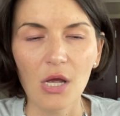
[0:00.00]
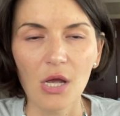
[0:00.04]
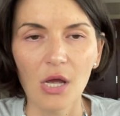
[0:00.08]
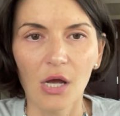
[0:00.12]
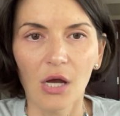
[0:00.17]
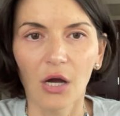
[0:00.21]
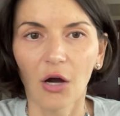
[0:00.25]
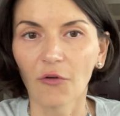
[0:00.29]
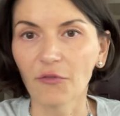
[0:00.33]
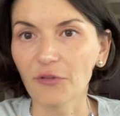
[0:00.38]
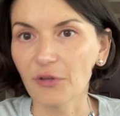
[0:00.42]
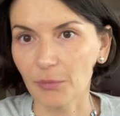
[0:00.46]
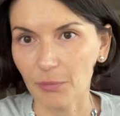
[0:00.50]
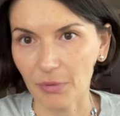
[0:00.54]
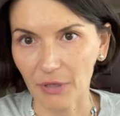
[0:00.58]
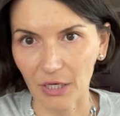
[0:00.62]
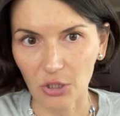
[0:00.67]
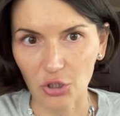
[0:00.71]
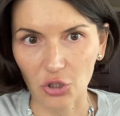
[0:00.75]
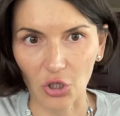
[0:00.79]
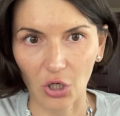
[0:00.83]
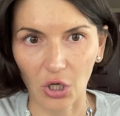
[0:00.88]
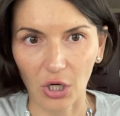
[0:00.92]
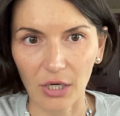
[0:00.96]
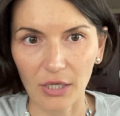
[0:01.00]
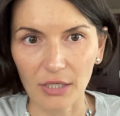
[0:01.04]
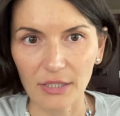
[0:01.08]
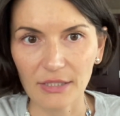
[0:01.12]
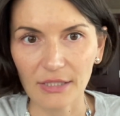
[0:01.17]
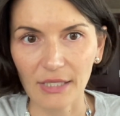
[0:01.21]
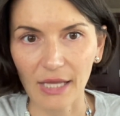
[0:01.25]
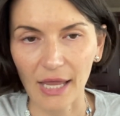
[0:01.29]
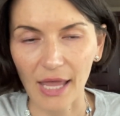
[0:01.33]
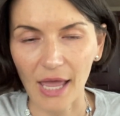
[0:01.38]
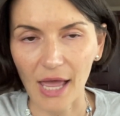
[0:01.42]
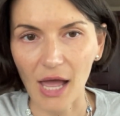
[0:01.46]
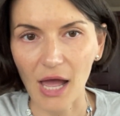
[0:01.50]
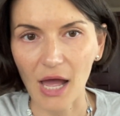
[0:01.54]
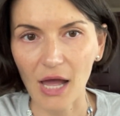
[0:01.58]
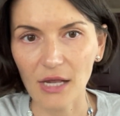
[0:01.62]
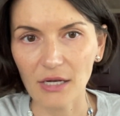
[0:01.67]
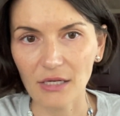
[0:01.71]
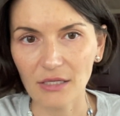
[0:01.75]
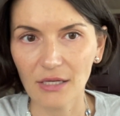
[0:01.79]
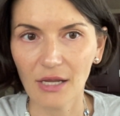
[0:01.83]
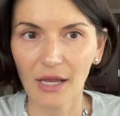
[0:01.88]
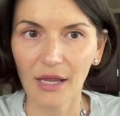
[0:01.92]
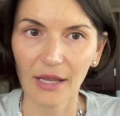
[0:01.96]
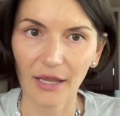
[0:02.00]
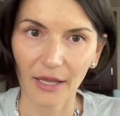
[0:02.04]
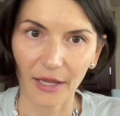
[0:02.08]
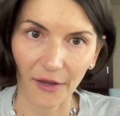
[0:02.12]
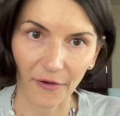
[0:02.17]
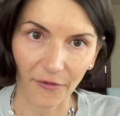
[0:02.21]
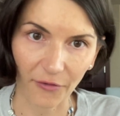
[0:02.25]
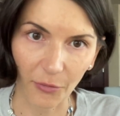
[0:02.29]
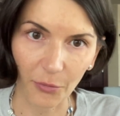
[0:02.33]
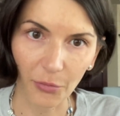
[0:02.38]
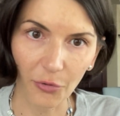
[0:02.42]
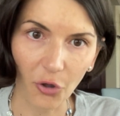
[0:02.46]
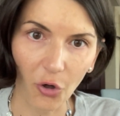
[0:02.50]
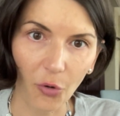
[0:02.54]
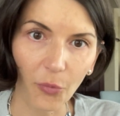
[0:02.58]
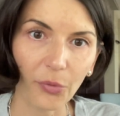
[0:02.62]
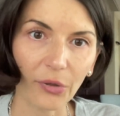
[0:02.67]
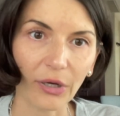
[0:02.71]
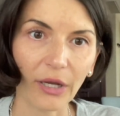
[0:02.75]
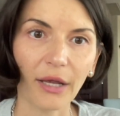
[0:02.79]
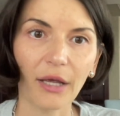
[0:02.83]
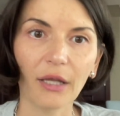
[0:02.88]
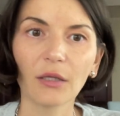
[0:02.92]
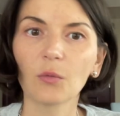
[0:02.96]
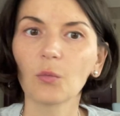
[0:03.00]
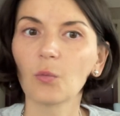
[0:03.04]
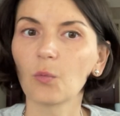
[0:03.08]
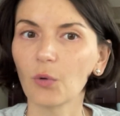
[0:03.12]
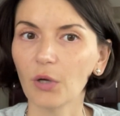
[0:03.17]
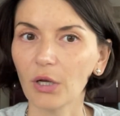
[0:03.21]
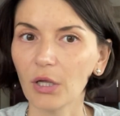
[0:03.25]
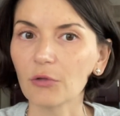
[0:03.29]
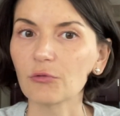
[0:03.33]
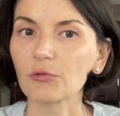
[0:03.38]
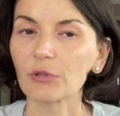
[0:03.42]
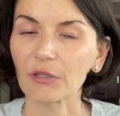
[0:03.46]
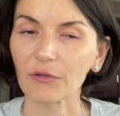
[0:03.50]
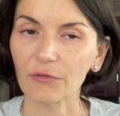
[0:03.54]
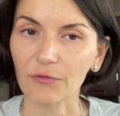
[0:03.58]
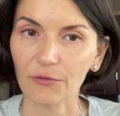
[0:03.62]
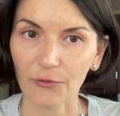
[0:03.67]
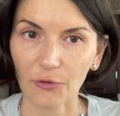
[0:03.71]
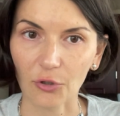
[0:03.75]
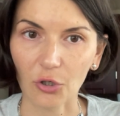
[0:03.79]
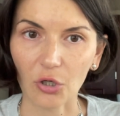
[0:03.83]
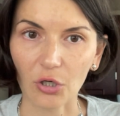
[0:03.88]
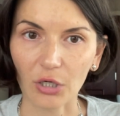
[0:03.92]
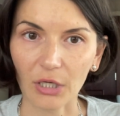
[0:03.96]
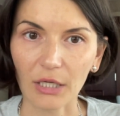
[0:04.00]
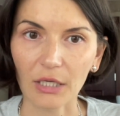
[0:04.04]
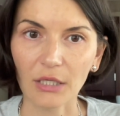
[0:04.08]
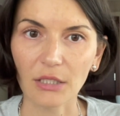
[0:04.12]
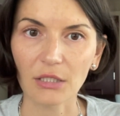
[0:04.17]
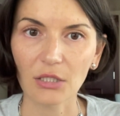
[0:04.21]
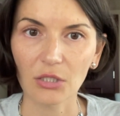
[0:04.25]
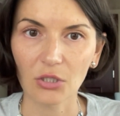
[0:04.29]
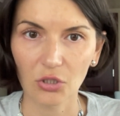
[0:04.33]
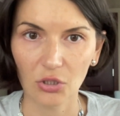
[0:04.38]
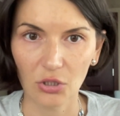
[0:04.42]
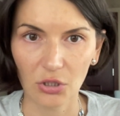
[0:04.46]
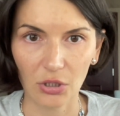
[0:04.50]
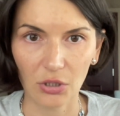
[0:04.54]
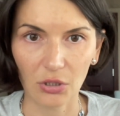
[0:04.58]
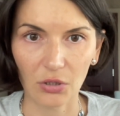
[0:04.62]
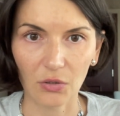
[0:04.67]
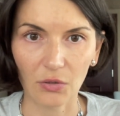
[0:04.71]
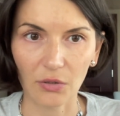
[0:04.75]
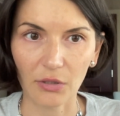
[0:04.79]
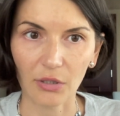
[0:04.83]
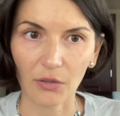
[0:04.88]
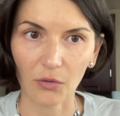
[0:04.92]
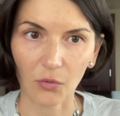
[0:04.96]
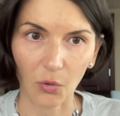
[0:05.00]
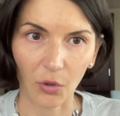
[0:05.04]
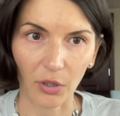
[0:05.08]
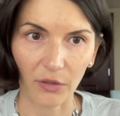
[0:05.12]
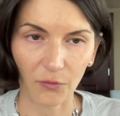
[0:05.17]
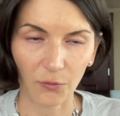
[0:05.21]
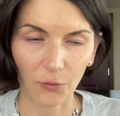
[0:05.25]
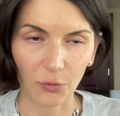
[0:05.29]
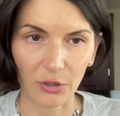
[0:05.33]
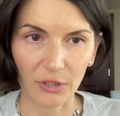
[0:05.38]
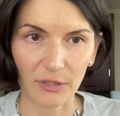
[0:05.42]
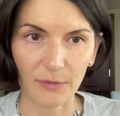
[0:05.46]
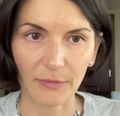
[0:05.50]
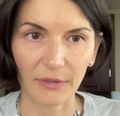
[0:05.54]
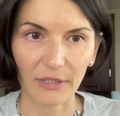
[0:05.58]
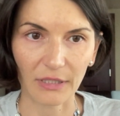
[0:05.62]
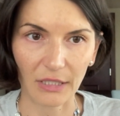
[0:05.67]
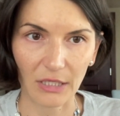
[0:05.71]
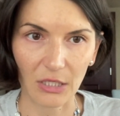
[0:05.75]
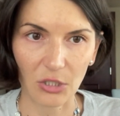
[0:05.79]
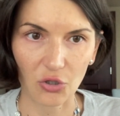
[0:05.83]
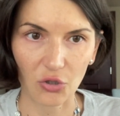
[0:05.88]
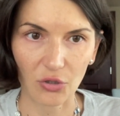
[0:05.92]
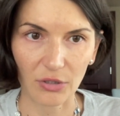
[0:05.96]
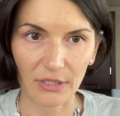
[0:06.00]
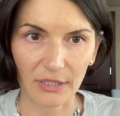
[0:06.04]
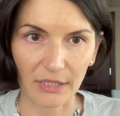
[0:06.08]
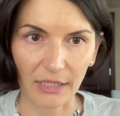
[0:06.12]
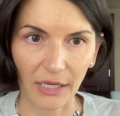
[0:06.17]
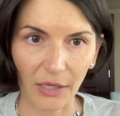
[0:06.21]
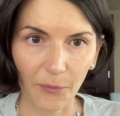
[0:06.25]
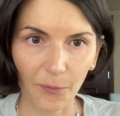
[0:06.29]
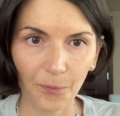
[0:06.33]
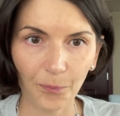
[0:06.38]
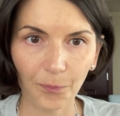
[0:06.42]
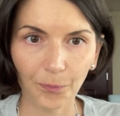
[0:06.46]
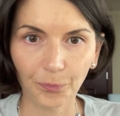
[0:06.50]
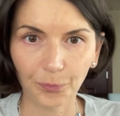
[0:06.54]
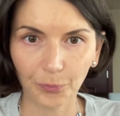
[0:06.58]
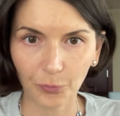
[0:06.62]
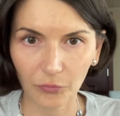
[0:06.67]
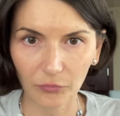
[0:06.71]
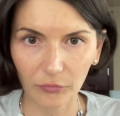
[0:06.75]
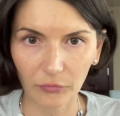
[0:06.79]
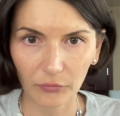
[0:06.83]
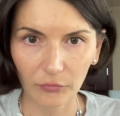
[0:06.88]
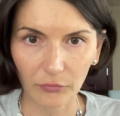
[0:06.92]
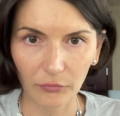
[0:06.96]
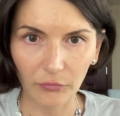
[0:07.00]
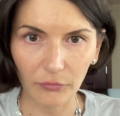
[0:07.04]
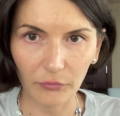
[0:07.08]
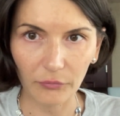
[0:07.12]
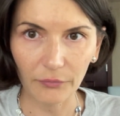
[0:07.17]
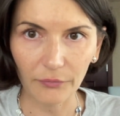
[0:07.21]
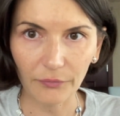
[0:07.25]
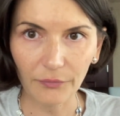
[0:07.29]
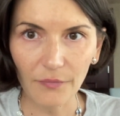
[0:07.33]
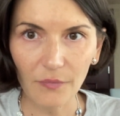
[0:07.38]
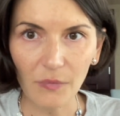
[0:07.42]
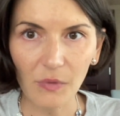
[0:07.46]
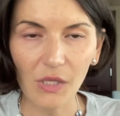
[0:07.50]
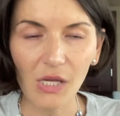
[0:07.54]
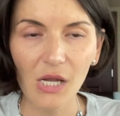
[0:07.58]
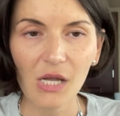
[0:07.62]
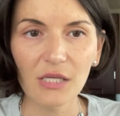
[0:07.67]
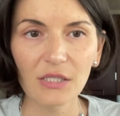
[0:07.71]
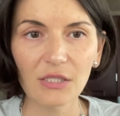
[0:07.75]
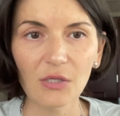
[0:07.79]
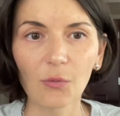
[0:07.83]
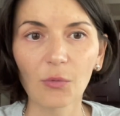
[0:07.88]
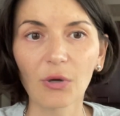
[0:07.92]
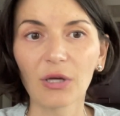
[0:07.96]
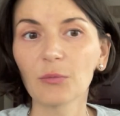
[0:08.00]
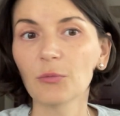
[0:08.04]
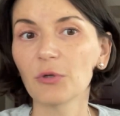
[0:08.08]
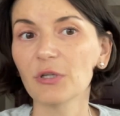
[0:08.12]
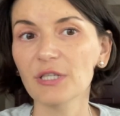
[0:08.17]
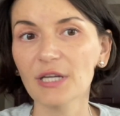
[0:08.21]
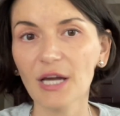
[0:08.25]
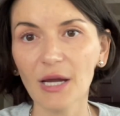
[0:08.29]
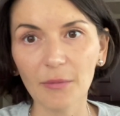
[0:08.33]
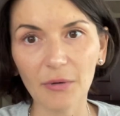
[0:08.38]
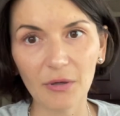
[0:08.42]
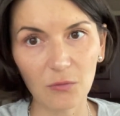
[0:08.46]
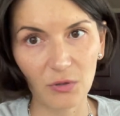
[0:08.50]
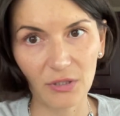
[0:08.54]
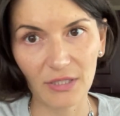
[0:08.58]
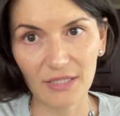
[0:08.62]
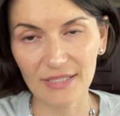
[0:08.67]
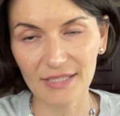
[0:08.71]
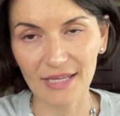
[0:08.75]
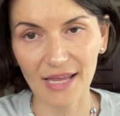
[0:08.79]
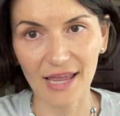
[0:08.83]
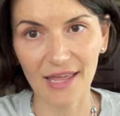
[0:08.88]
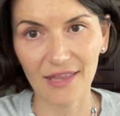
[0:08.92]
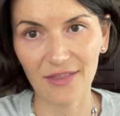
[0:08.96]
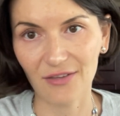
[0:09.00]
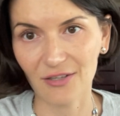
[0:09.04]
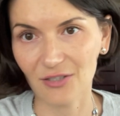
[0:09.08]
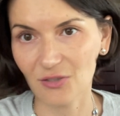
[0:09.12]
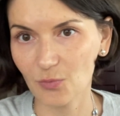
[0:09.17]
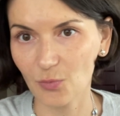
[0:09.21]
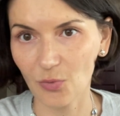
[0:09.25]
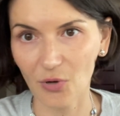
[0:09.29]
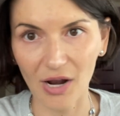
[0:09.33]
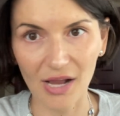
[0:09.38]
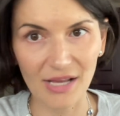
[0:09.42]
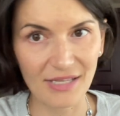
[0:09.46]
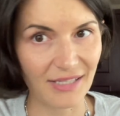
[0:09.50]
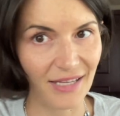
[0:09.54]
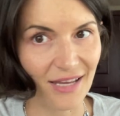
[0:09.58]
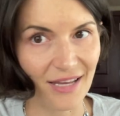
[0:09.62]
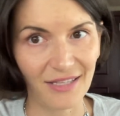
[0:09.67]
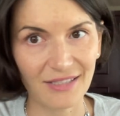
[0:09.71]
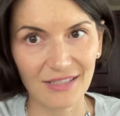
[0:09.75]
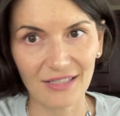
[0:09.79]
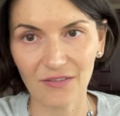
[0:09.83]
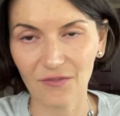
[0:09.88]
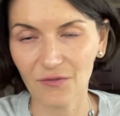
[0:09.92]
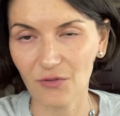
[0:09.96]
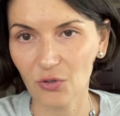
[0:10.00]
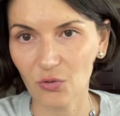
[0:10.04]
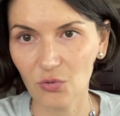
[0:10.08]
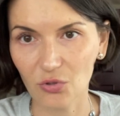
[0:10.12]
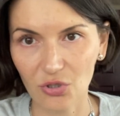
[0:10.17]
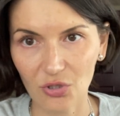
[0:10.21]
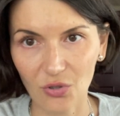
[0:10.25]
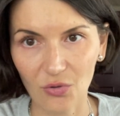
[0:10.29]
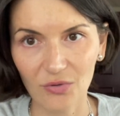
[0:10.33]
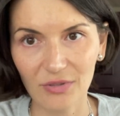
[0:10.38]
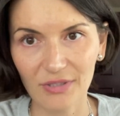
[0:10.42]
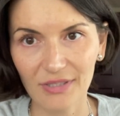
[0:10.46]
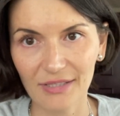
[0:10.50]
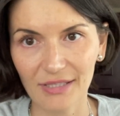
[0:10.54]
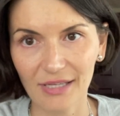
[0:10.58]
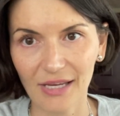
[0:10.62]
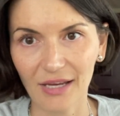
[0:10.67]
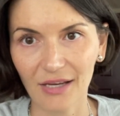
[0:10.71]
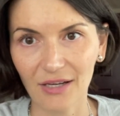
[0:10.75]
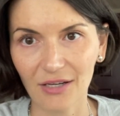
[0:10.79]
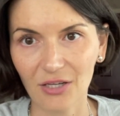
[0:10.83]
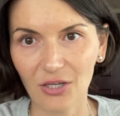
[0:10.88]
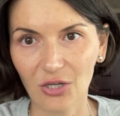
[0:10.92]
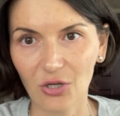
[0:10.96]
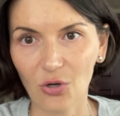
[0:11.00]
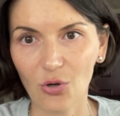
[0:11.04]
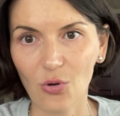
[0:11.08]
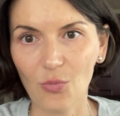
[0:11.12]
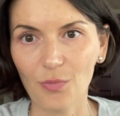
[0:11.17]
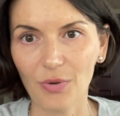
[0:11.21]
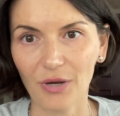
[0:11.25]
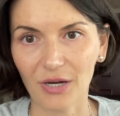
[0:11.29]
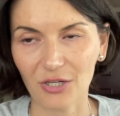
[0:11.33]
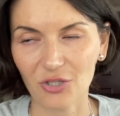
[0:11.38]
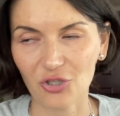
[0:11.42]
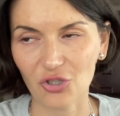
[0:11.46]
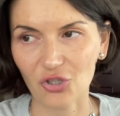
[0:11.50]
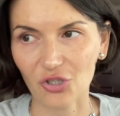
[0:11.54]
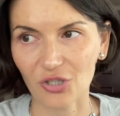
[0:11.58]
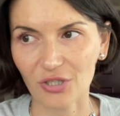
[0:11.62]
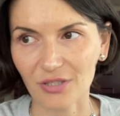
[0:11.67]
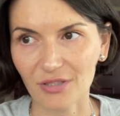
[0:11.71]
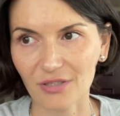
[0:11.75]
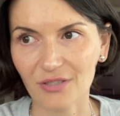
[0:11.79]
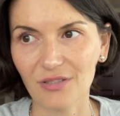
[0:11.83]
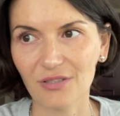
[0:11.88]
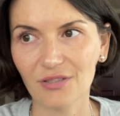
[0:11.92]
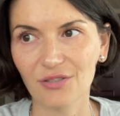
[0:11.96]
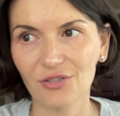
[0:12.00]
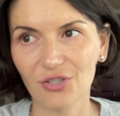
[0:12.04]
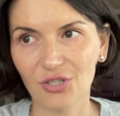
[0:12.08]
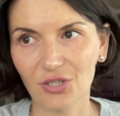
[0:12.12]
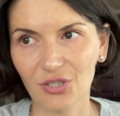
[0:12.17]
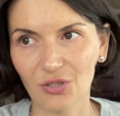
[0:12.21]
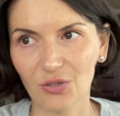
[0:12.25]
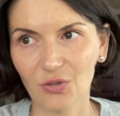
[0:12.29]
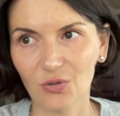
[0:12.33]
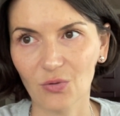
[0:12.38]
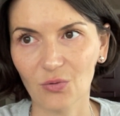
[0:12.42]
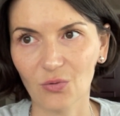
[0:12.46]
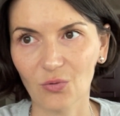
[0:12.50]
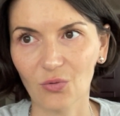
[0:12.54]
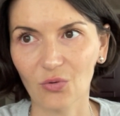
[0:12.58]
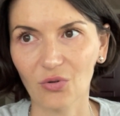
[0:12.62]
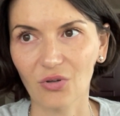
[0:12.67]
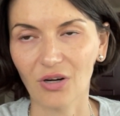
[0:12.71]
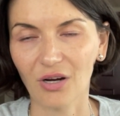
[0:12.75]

of the pictures, and if appropriate, will refer it to the law enforcement agency. So one more time, I want to say in this process, if you don't sync your pictures to